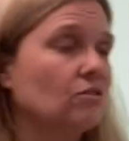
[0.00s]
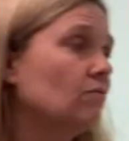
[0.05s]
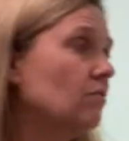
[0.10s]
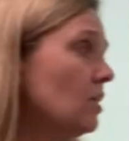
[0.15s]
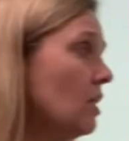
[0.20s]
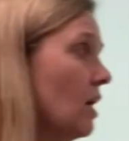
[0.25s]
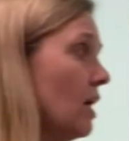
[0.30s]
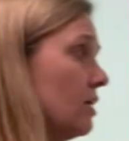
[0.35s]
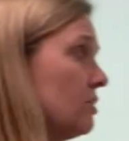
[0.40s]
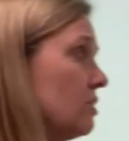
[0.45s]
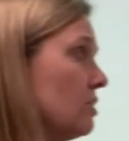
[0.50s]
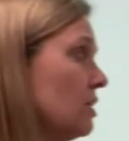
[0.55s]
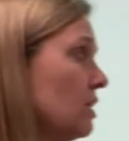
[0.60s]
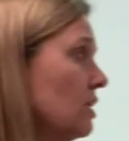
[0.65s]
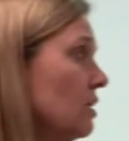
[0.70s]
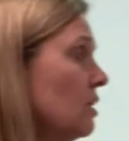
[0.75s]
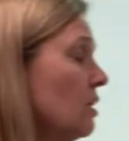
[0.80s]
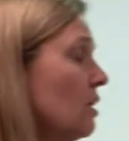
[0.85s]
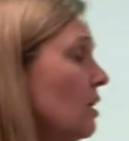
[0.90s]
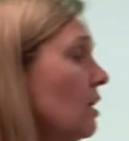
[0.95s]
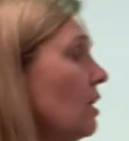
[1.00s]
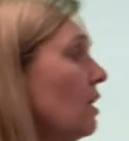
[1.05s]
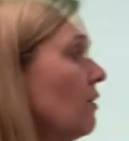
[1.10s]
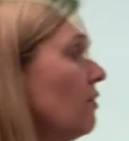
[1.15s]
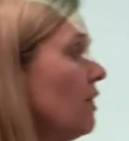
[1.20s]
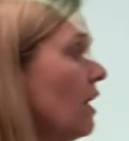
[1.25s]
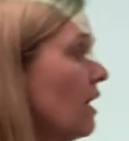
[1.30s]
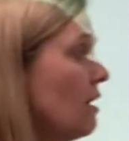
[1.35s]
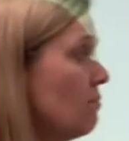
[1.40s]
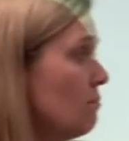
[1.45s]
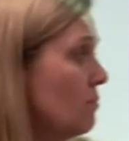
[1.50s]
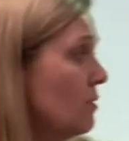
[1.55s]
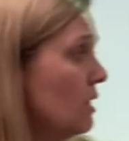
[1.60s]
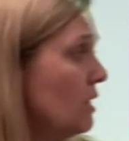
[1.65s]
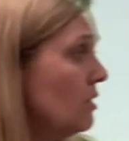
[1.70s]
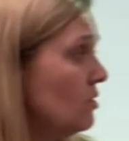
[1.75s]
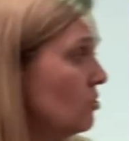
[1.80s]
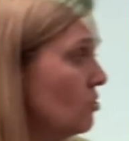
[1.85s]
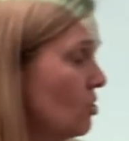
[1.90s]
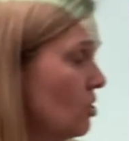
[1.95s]
velocity. That
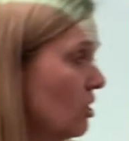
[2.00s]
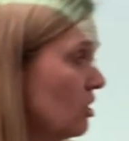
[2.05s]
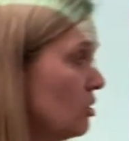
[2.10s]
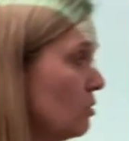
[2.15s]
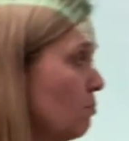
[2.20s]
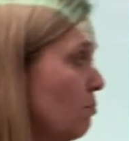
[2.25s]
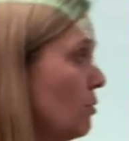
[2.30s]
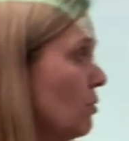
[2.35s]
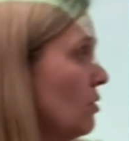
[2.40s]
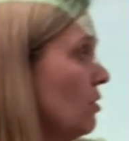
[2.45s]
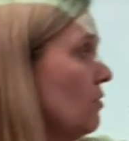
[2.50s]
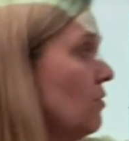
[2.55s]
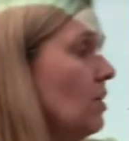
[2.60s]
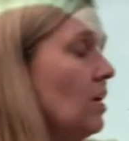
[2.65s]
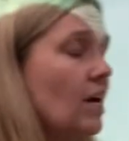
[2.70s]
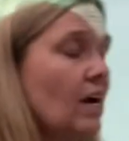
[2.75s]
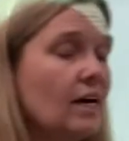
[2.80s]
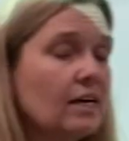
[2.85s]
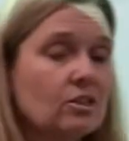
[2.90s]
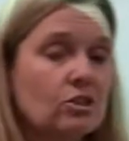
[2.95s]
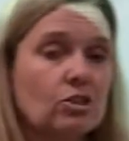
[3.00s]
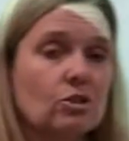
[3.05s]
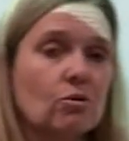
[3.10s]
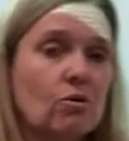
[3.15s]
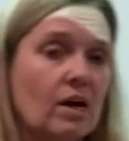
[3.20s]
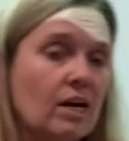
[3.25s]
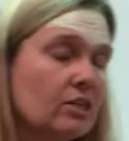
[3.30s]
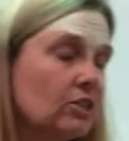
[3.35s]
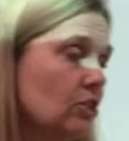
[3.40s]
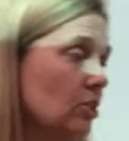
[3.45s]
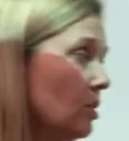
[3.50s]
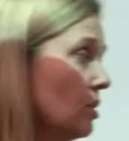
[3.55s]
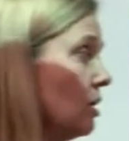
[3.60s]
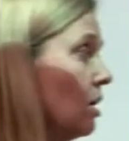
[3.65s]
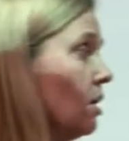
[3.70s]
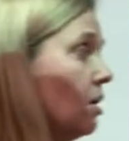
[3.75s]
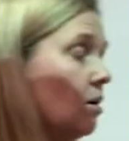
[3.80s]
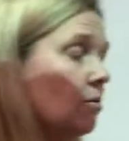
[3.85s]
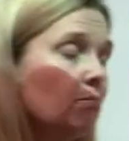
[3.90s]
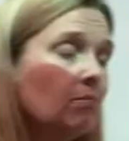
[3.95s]
means this pull in the x direction
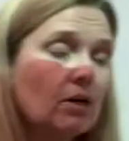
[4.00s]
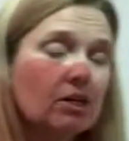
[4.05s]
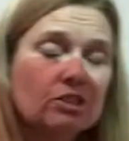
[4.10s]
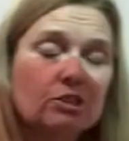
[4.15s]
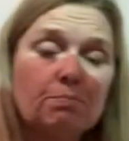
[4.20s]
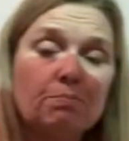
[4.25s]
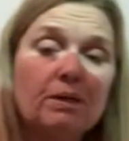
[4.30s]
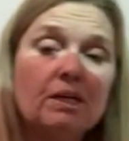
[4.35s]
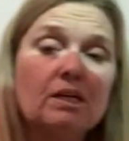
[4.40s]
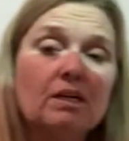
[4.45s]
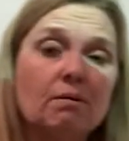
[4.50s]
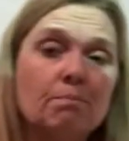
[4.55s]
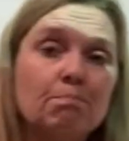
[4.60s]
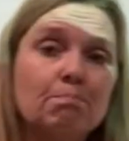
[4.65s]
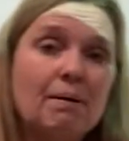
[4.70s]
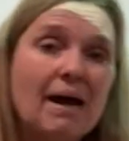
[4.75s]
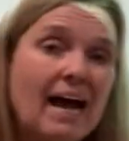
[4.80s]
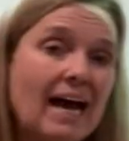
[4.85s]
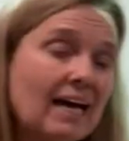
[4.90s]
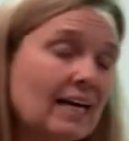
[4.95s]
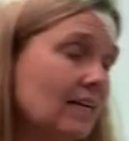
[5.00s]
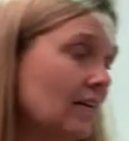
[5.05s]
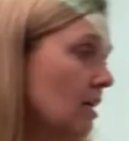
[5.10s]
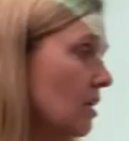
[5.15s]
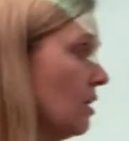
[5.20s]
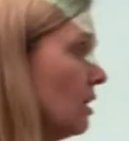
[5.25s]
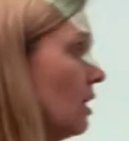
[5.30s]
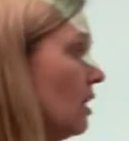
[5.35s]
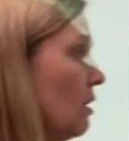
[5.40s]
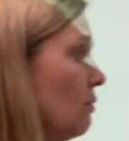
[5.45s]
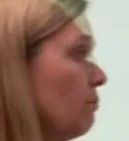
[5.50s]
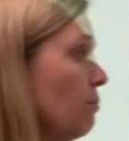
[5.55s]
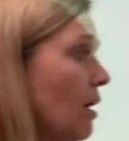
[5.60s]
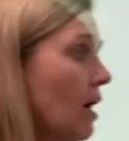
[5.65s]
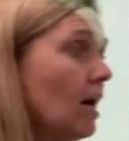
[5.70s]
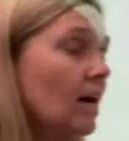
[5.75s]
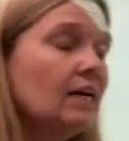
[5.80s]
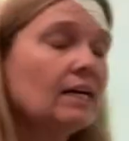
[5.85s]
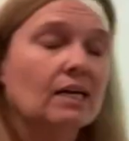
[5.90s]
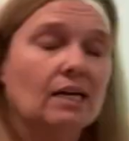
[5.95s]
must be combated
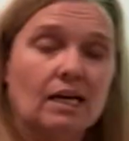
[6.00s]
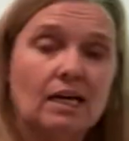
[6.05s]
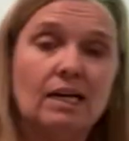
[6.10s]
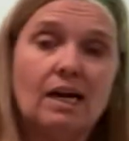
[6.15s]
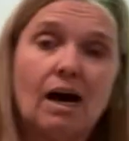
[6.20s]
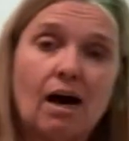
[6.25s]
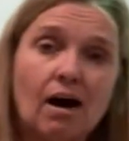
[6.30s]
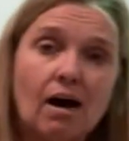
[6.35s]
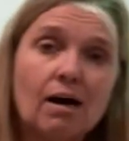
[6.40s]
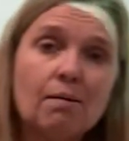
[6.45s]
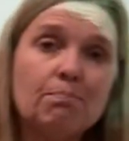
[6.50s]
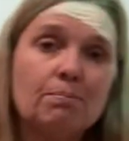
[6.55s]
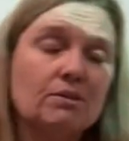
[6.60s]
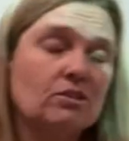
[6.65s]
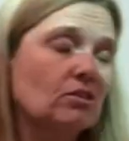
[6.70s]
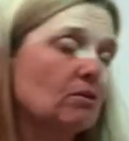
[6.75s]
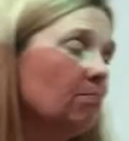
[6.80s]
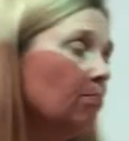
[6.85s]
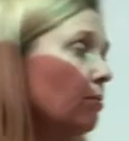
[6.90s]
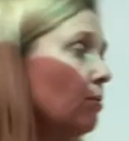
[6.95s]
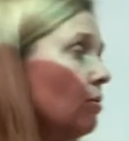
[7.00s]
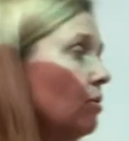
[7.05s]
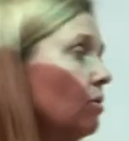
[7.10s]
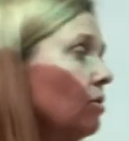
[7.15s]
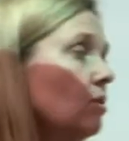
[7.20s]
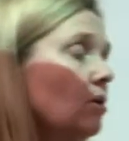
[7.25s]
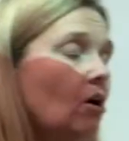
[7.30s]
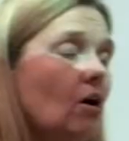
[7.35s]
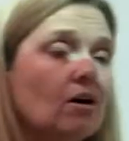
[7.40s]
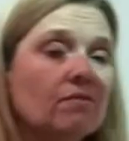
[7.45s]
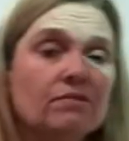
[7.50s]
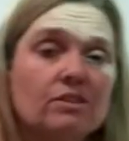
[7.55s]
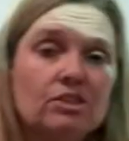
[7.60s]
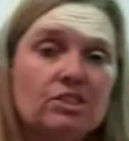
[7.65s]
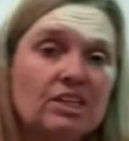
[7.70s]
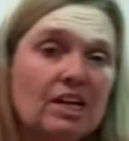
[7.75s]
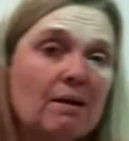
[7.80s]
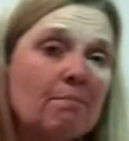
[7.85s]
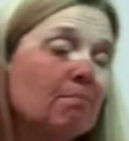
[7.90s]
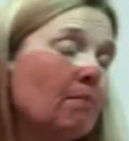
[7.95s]
by an opposite pull of the
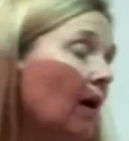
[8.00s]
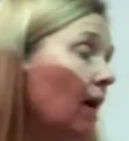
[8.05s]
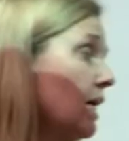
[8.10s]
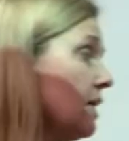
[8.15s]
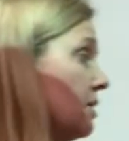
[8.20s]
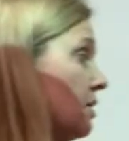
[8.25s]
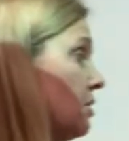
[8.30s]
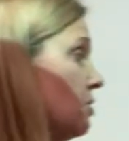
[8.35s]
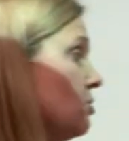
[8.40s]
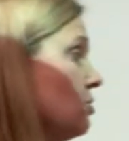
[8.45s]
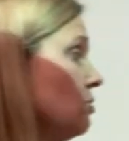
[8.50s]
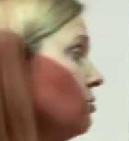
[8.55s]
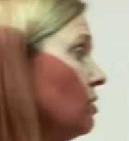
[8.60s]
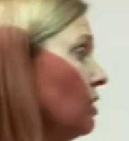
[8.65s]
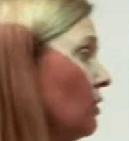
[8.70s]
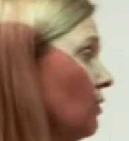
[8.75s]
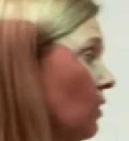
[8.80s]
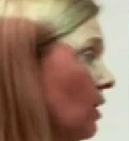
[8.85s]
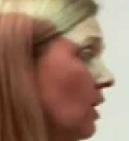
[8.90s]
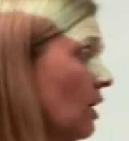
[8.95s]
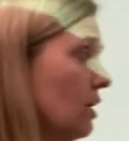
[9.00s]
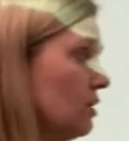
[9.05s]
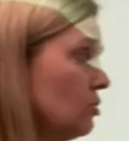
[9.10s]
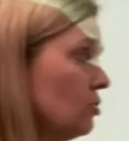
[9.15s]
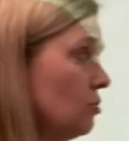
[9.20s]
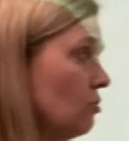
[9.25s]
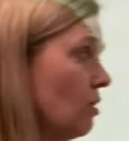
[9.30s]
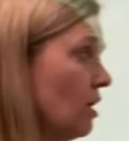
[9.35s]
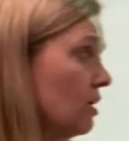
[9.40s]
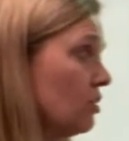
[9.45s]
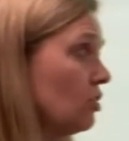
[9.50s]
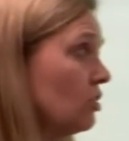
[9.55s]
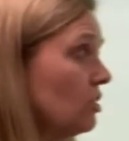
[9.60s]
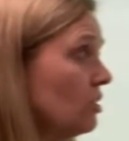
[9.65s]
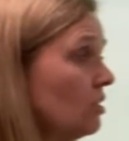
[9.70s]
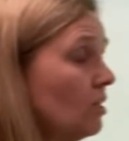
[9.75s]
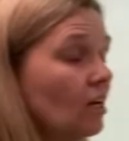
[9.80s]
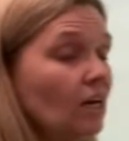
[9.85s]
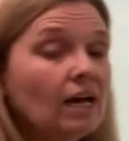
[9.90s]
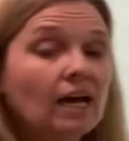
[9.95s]
same magnitude in the x direction.
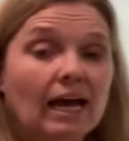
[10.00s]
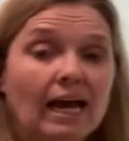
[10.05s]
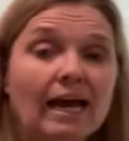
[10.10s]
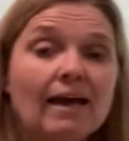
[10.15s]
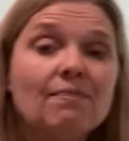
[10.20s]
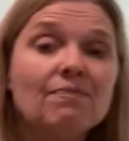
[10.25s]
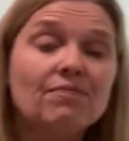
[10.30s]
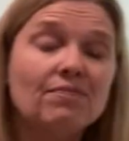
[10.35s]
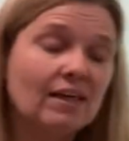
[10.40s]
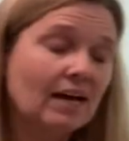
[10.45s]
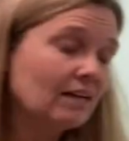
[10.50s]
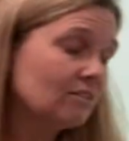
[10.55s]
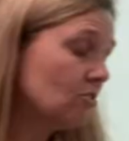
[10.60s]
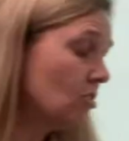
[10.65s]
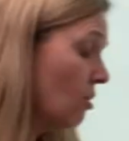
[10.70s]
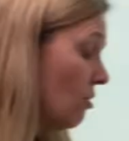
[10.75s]
And that's our